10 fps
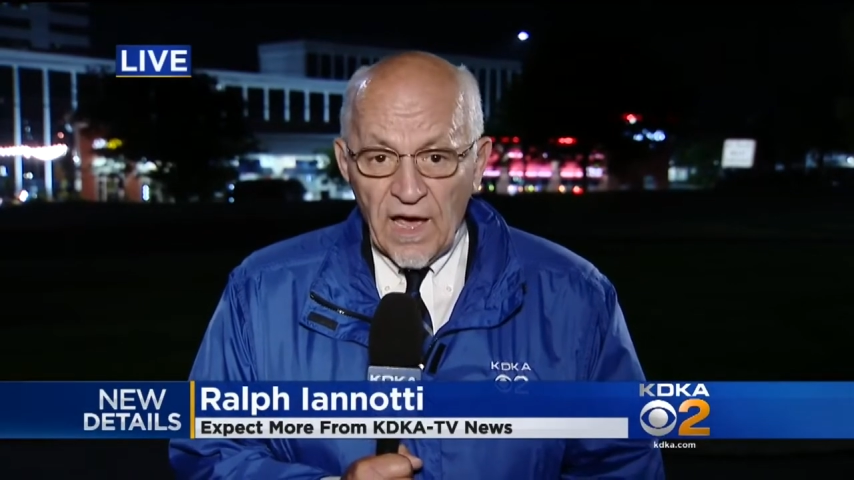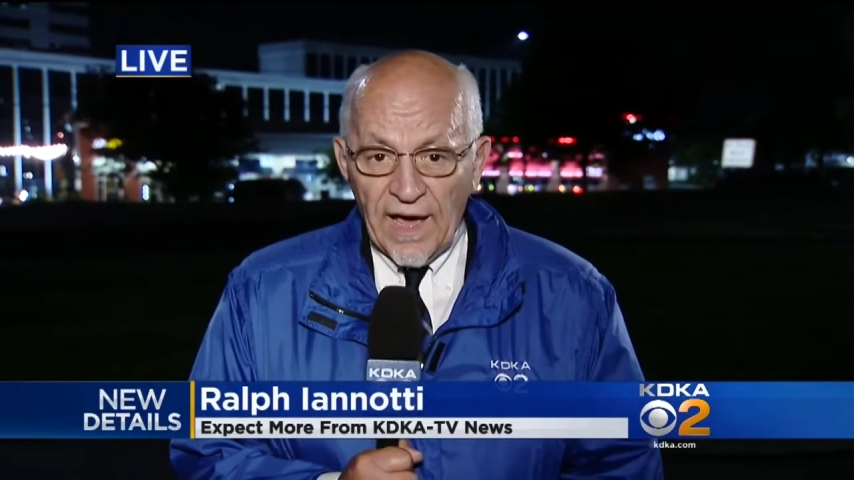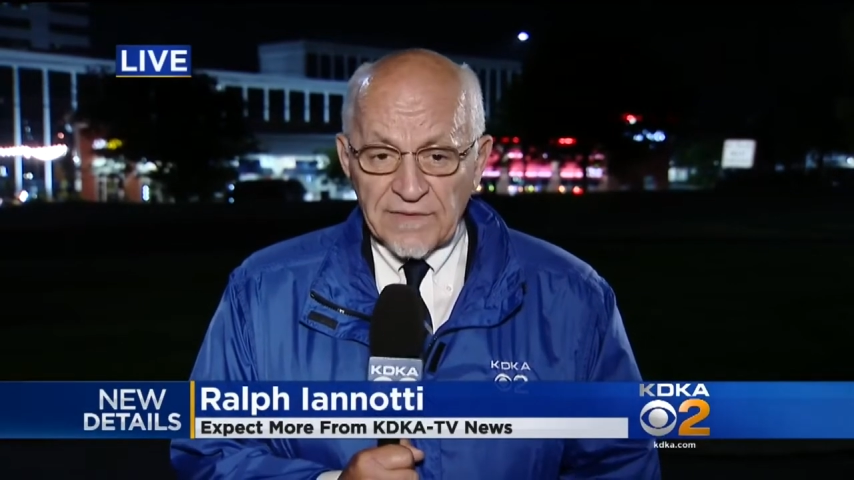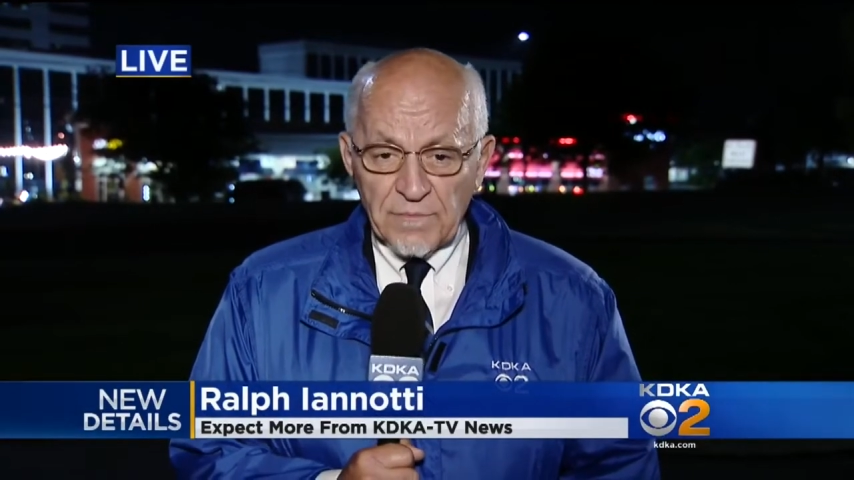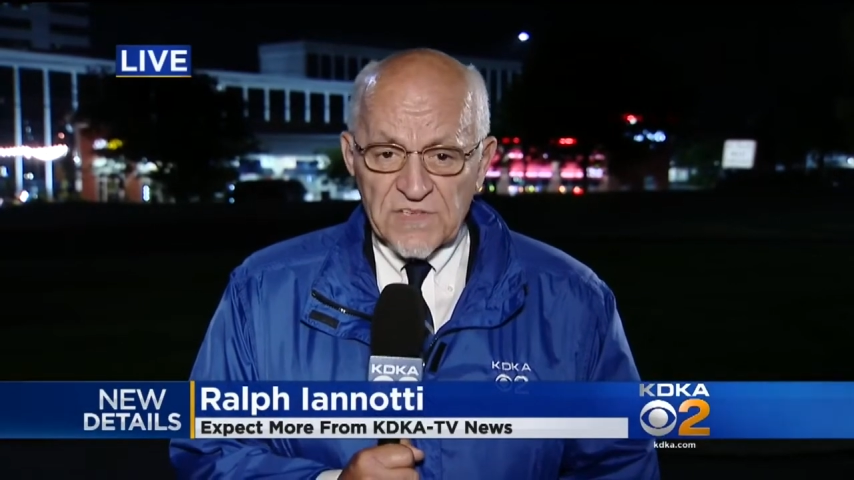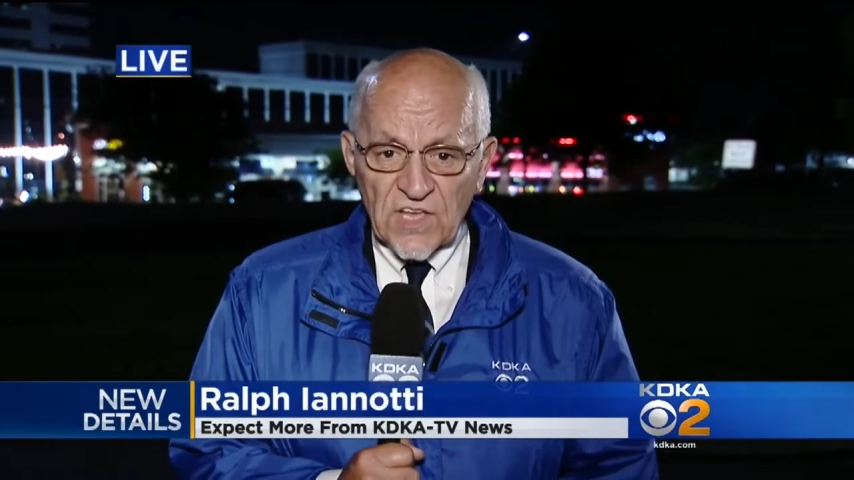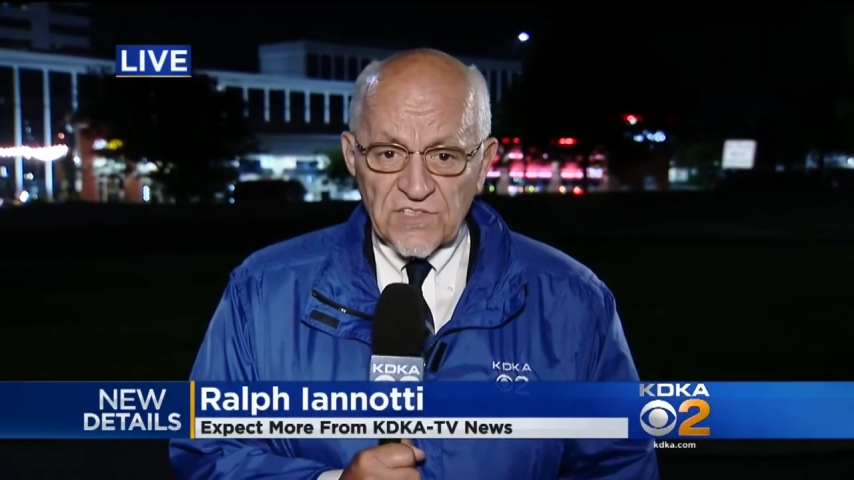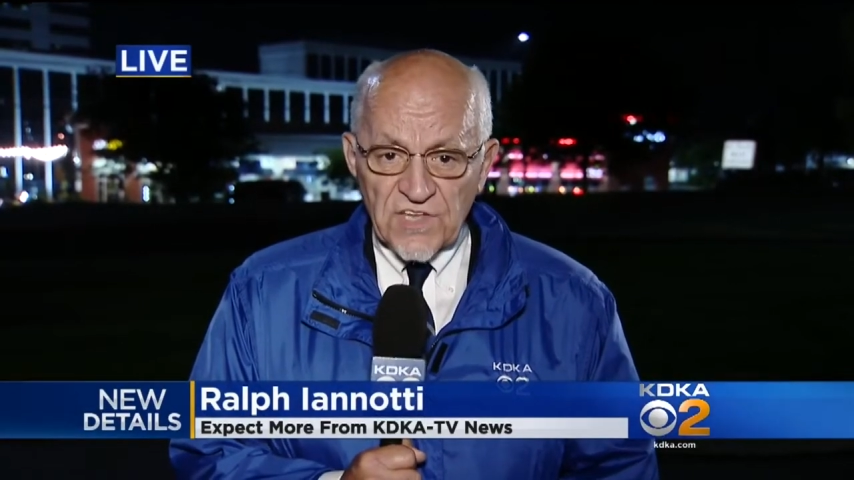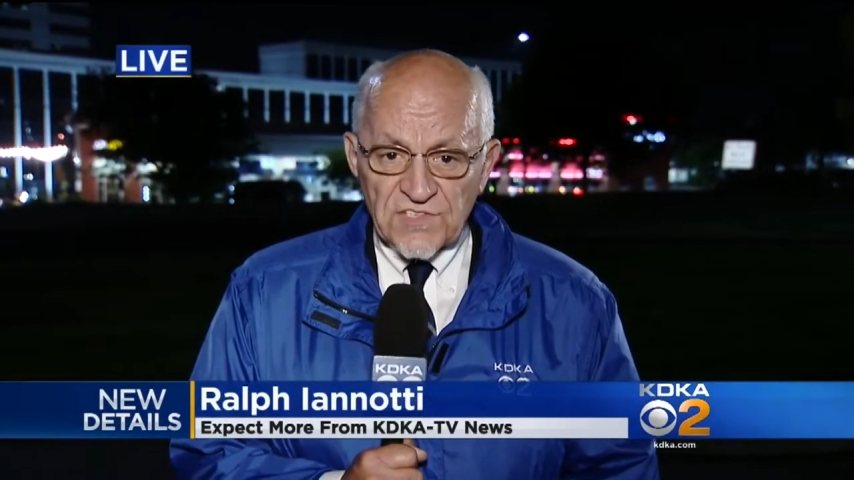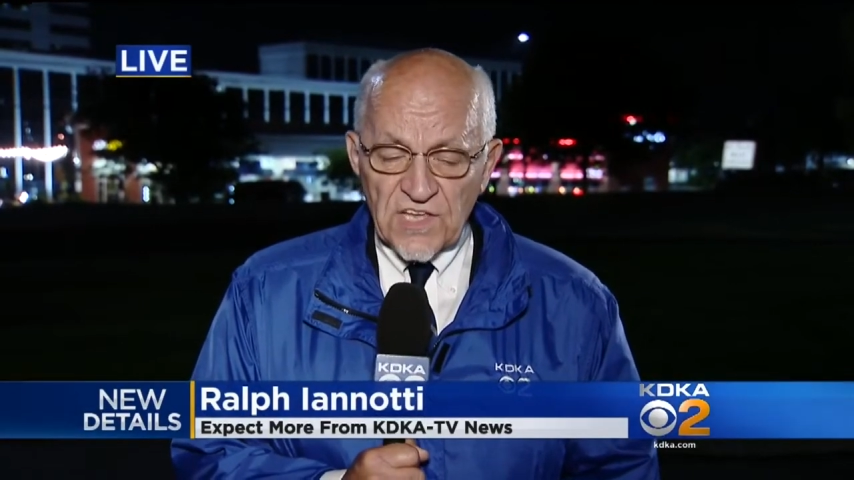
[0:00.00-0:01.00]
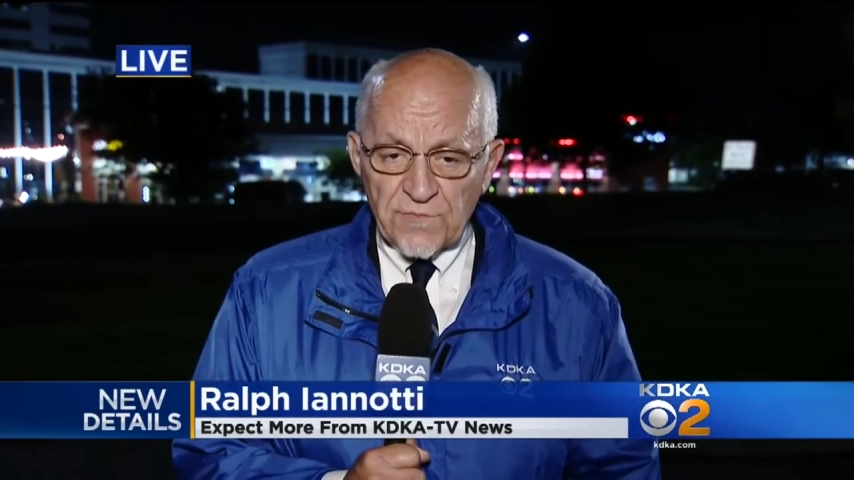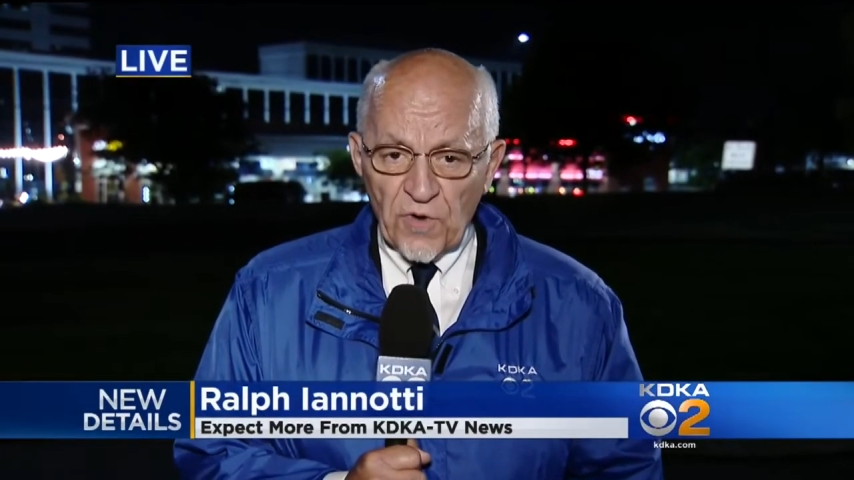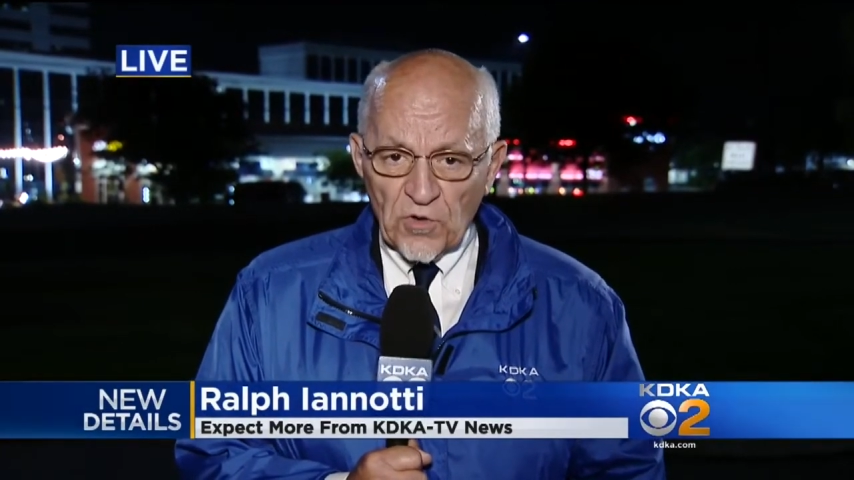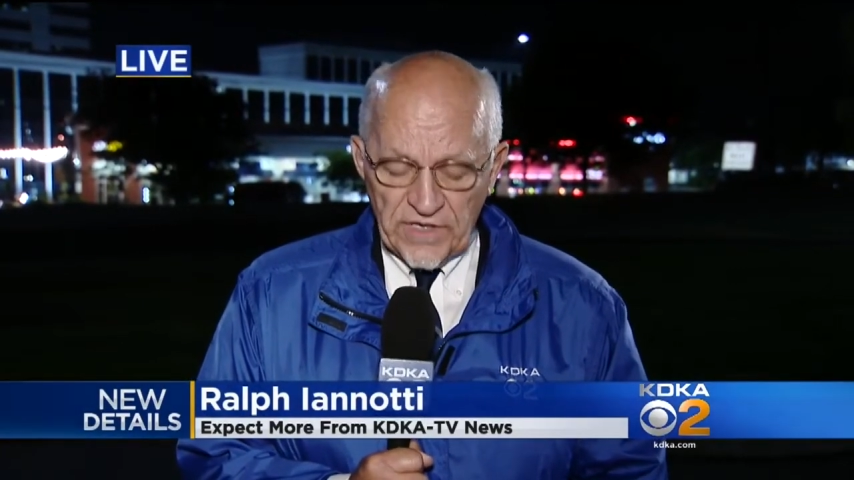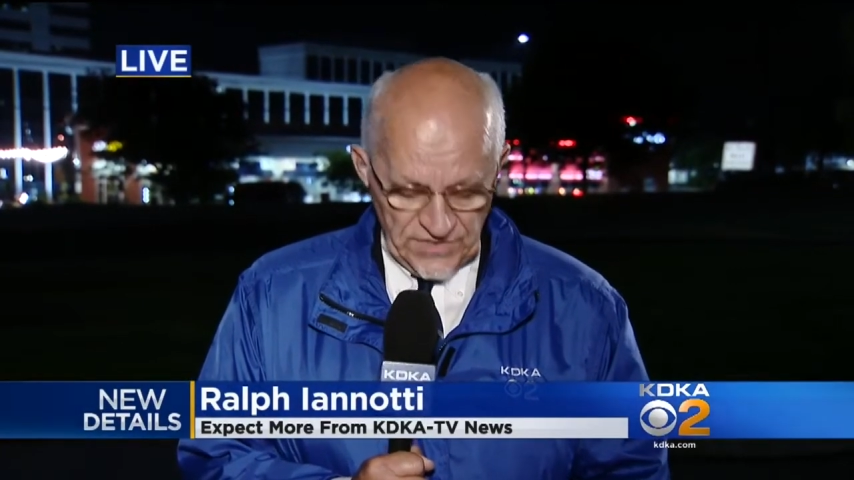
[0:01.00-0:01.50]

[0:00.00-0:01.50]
And Mizic says he broke